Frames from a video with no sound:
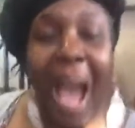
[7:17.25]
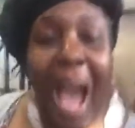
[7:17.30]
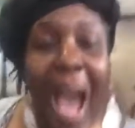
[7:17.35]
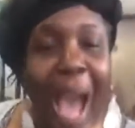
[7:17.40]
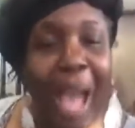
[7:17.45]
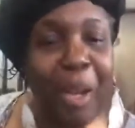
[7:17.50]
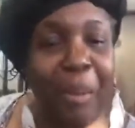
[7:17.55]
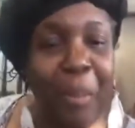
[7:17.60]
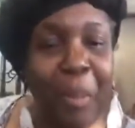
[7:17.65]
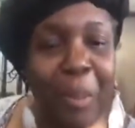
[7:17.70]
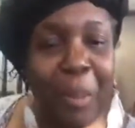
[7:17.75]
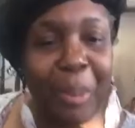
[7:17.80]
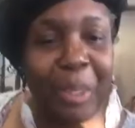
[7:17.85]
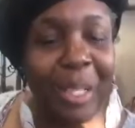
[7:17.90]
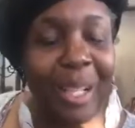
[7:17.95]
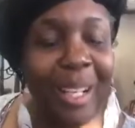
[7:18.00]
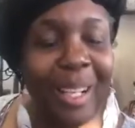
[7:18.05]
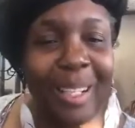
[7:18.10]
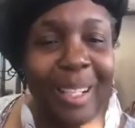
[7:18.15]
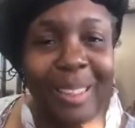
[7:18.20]
I don't want
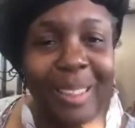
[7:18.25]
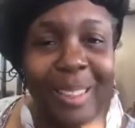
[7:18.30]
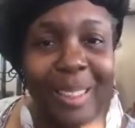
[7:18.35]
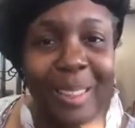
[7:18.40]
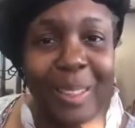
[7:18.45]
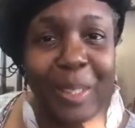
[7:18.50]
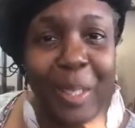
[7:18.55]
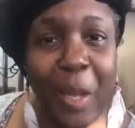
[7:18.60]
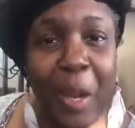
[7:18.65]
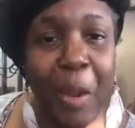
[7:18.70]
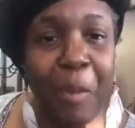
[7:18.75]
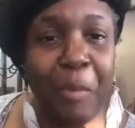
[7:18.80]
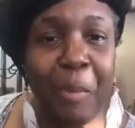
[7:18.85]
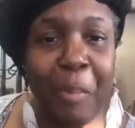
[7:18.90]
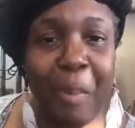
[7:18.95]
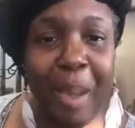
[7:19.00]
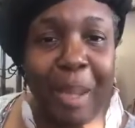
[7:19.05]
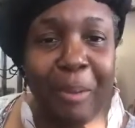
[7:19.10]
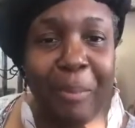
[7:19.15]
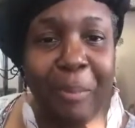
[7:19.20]
to scare
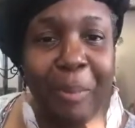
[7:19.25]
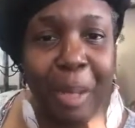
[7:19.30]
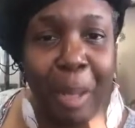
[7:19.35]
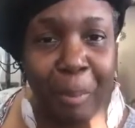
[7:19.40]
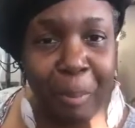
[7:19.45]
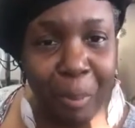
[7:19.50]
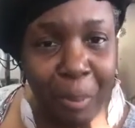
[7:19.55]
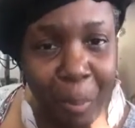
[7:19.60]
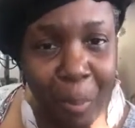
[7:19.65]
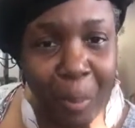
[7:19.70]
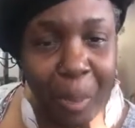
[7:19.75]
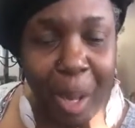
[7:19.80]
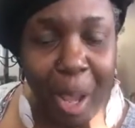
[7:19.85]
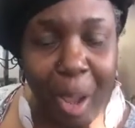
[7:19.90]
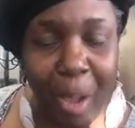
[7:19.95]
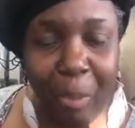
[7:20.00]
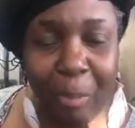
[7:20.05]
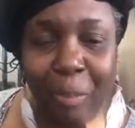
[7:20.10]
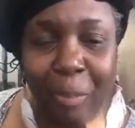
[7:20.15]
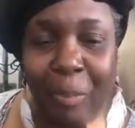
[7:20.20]
nobody when I'm going
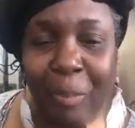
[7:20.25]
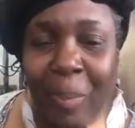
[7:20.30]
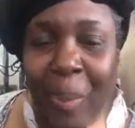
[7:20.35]
off.